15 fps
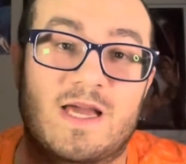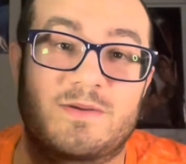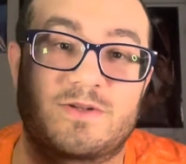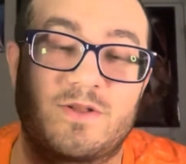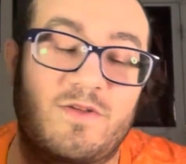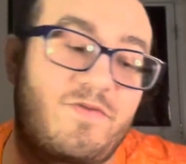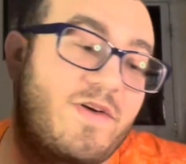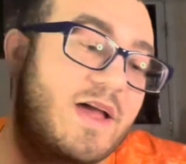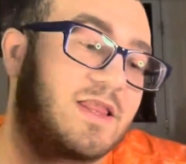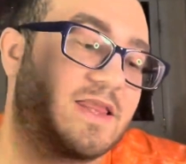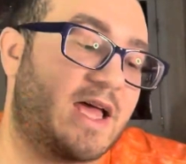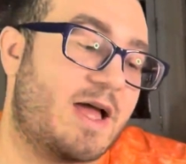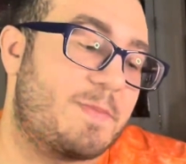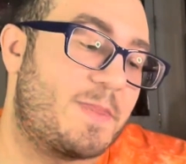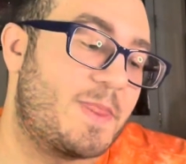So the fact
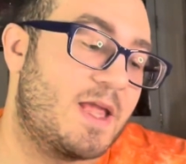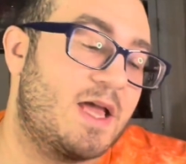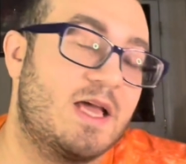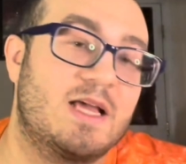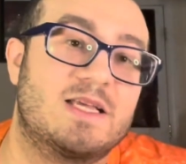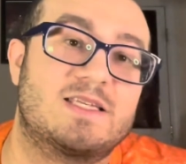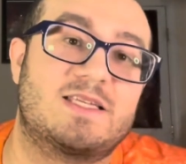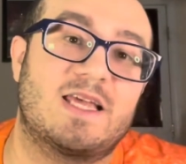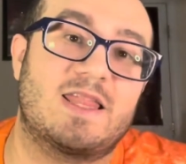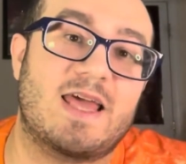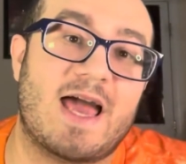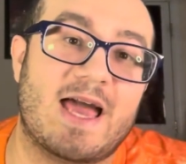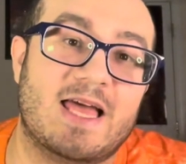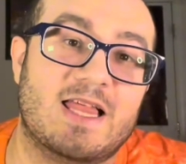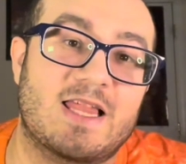that Sith
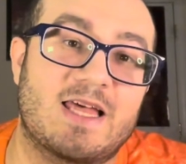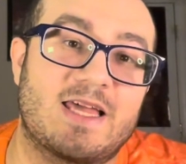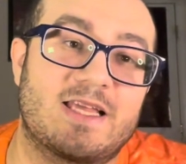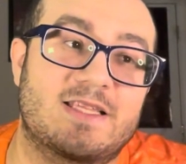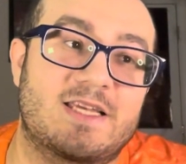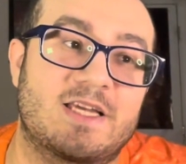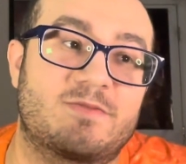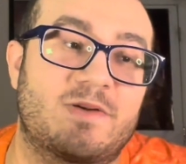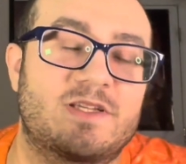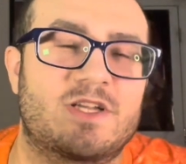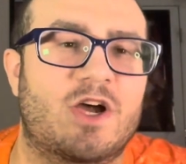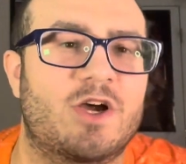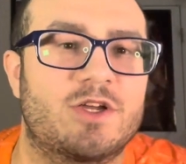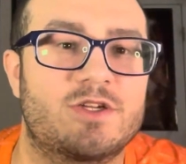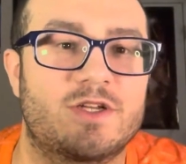Acolyte takes place
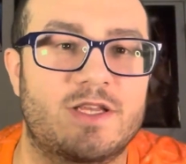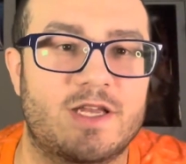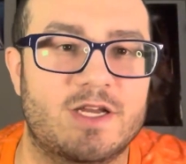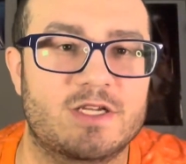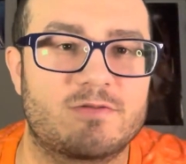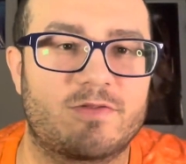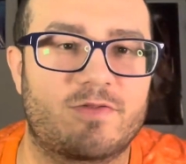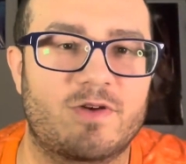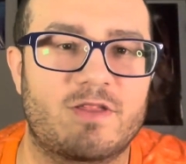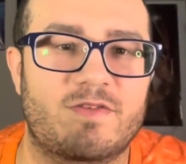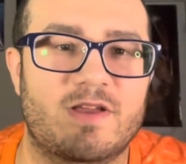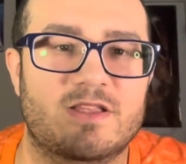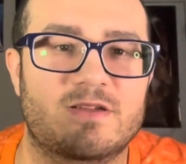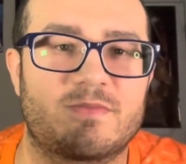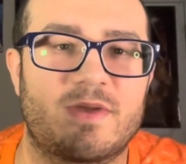100 years before the
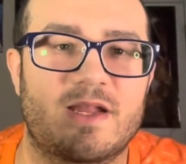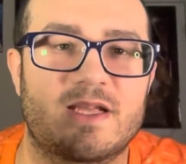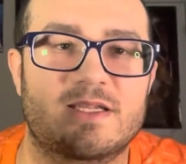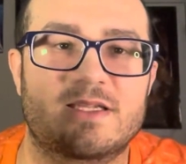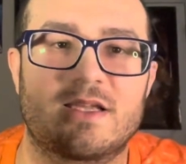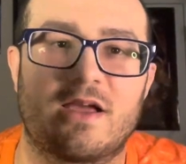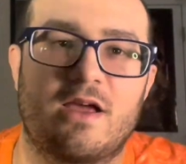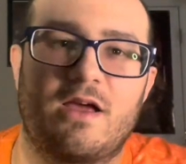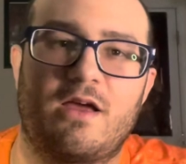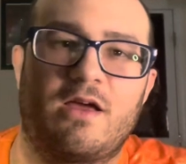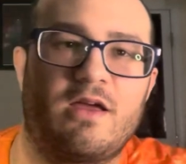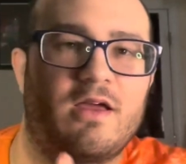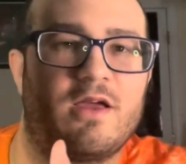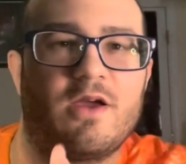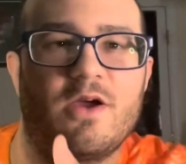Phantom Menace,
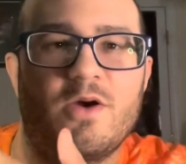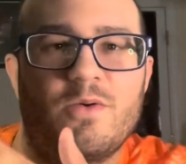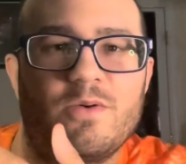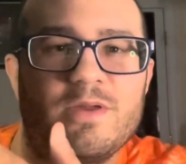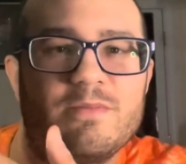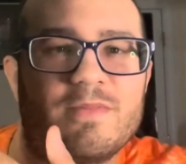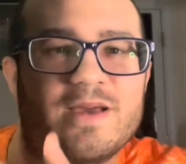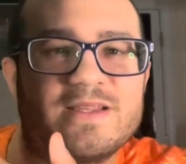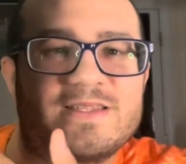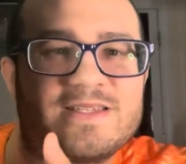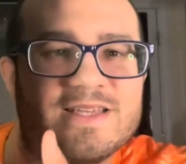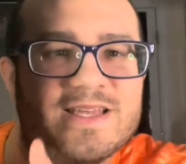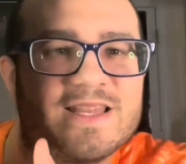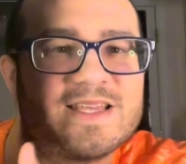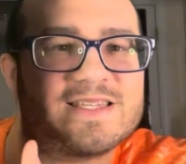we might
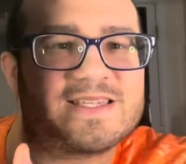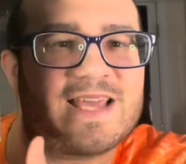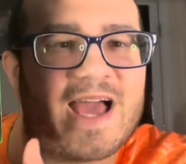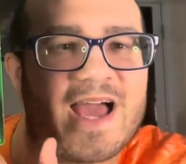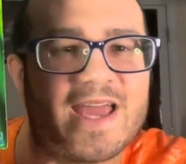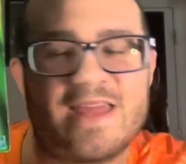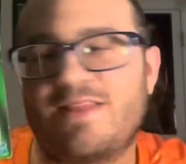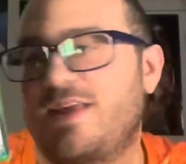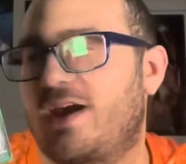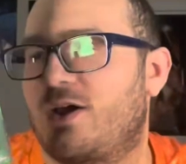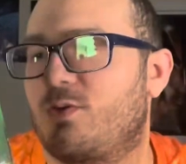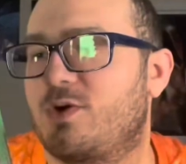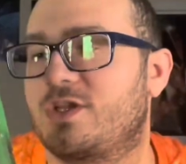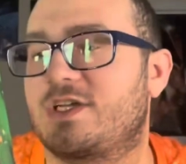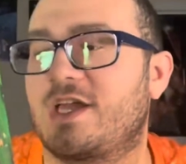see this guy in there,
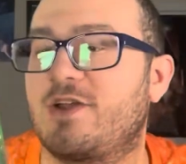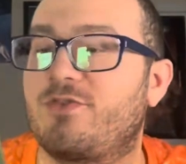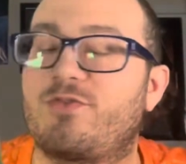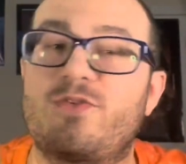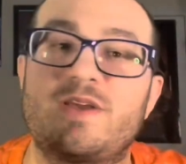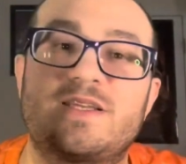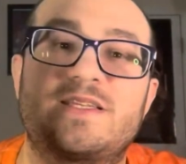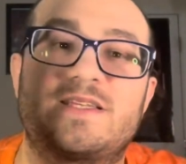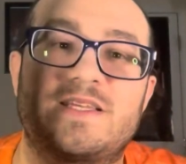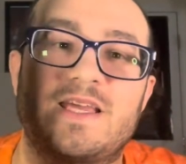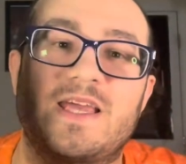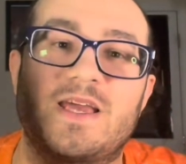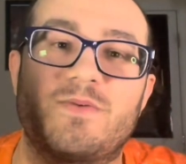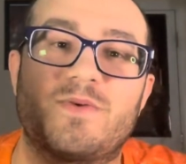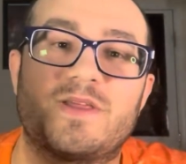which if we see
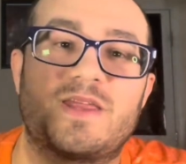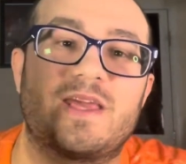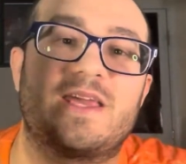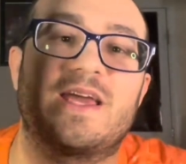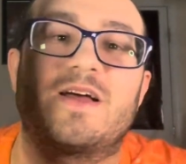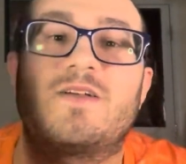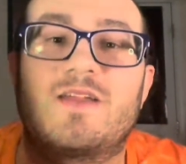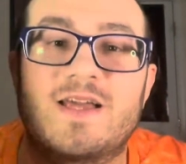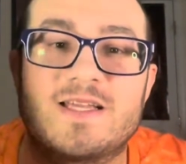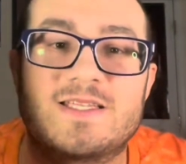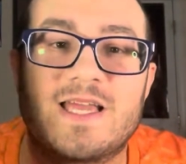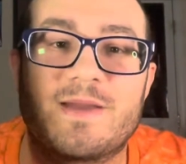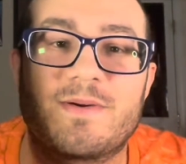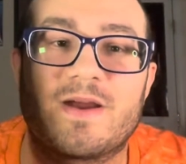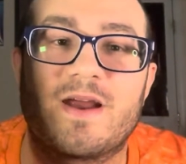him with a yellow
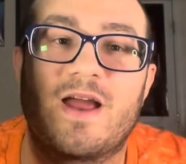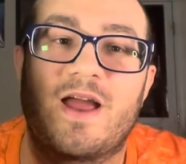lightsaber,